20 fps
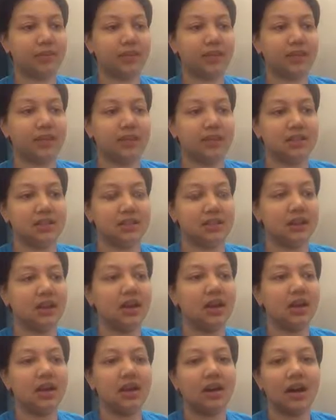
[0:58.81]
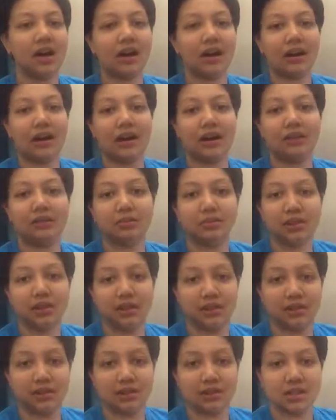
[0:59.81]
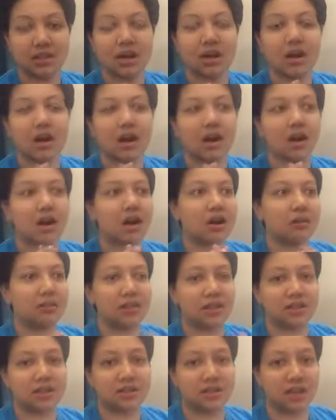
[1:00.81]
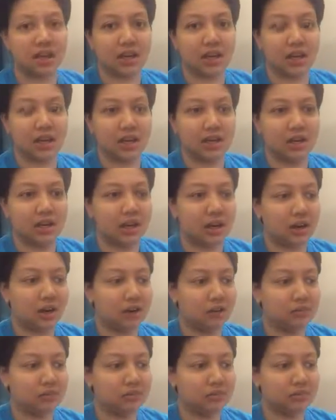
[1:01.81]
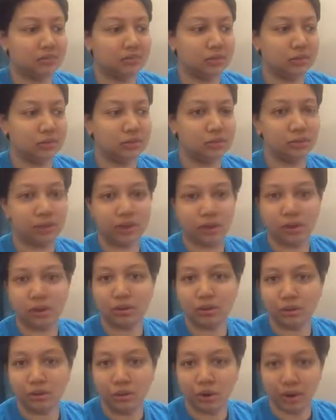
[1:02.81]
these elements on my skin doing the good